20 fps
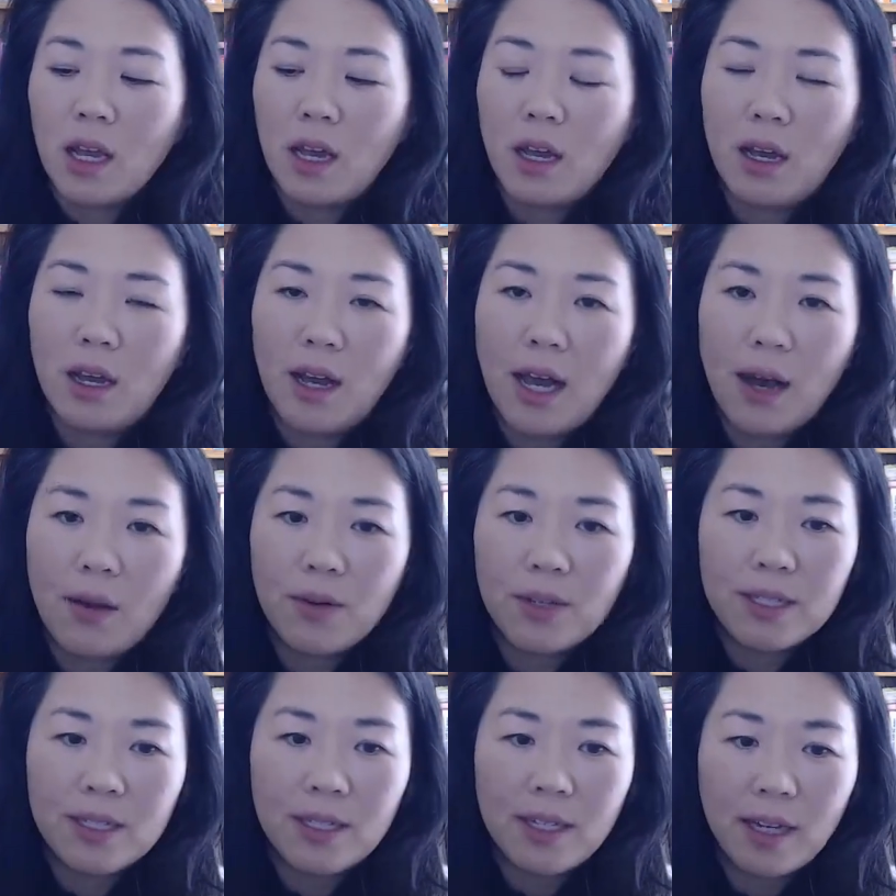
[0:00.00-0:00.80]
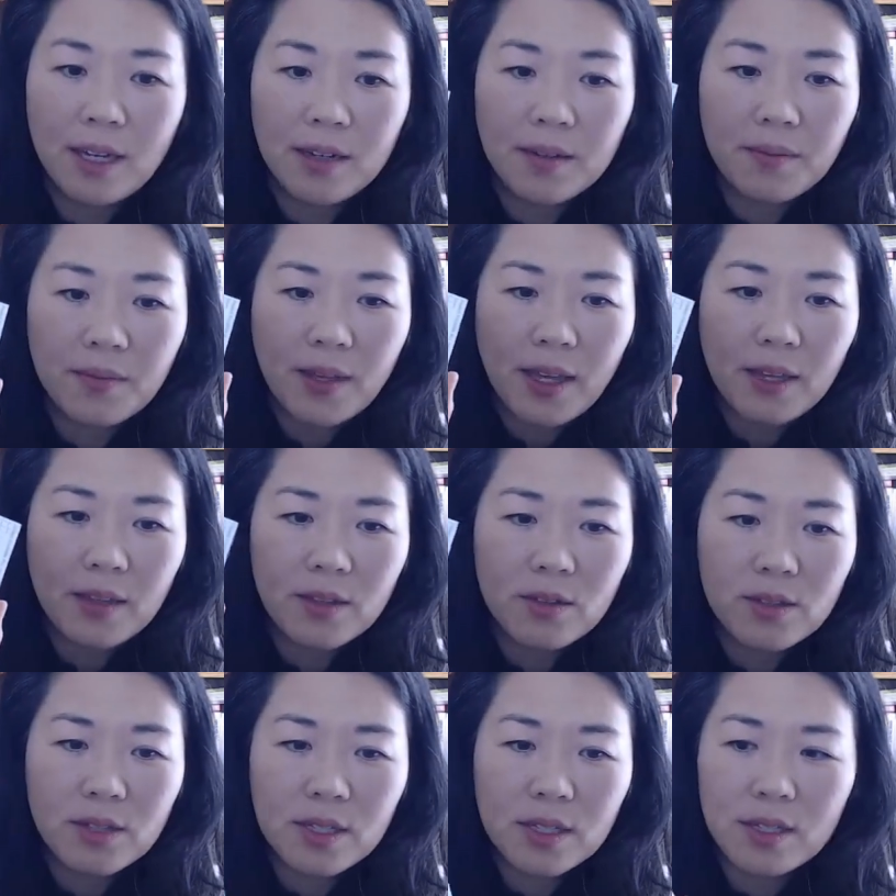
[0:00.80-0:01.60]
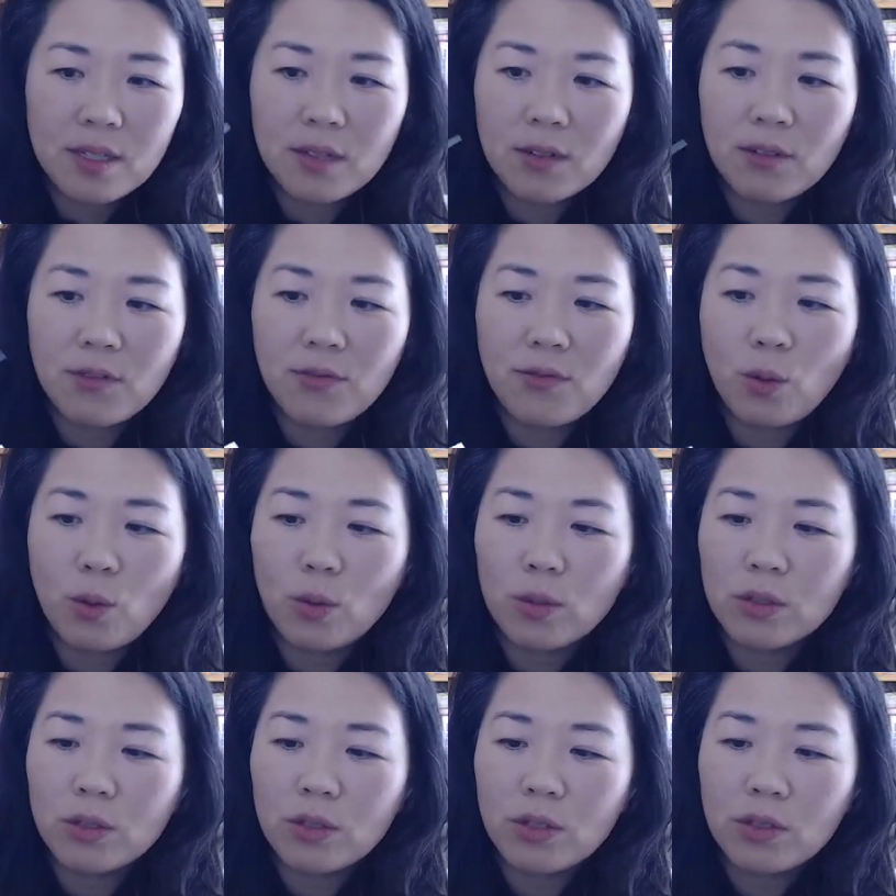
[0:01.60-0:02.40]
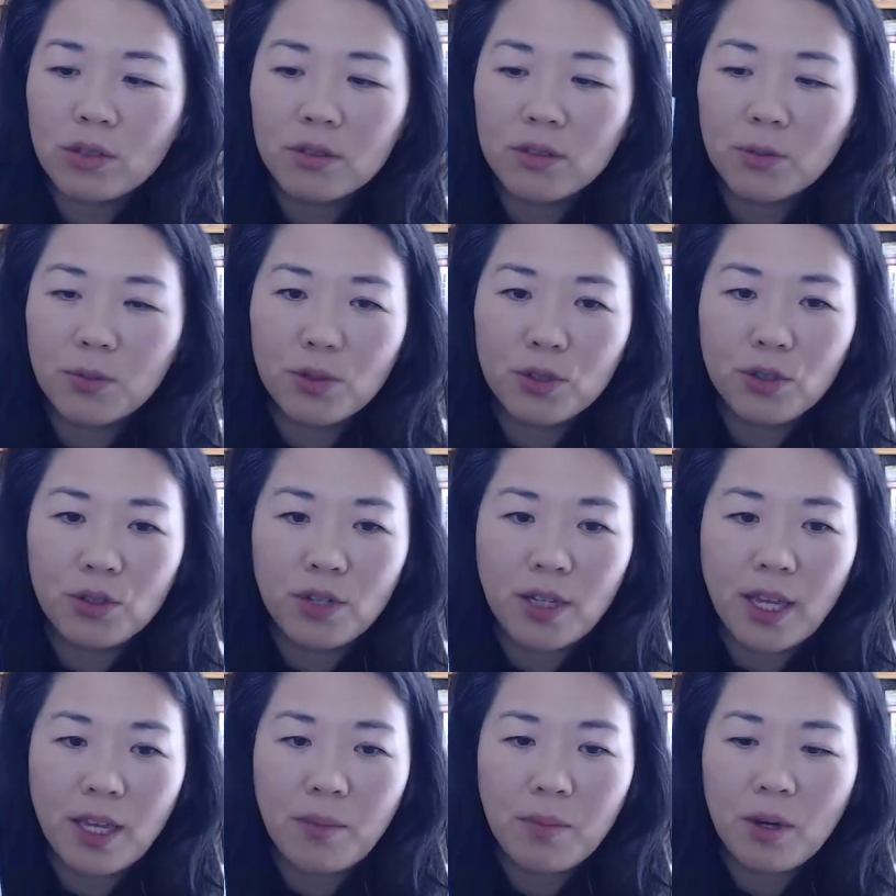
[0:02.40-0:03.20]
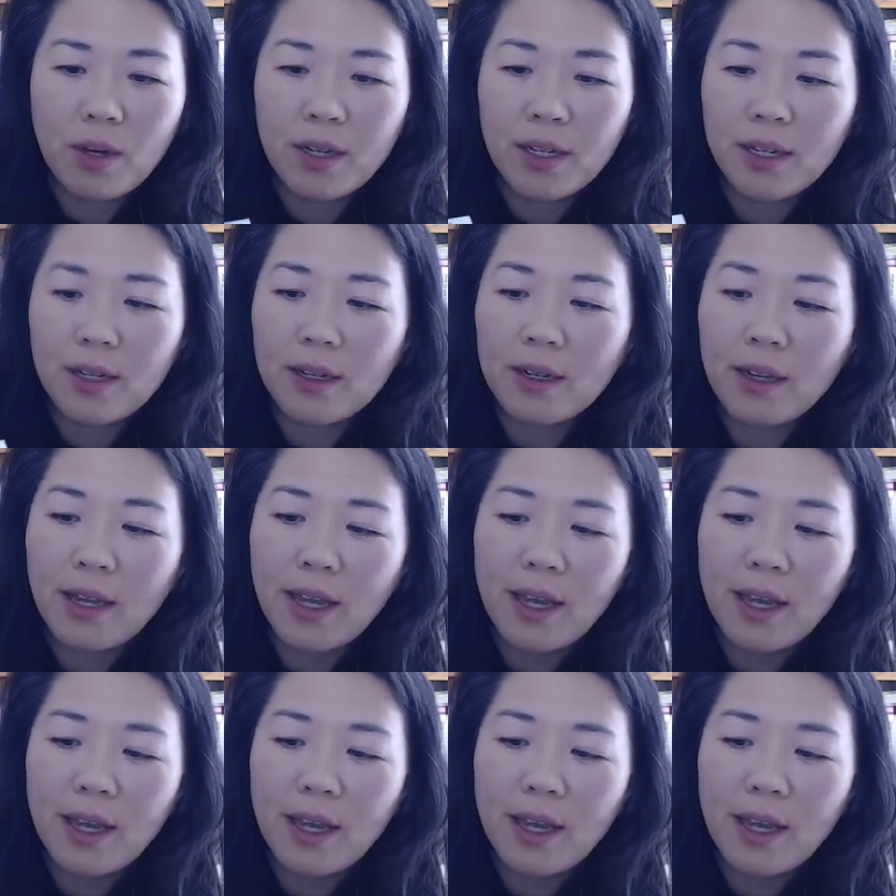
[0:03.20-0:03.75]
How it's done. And there's this little folder, you put your name on it,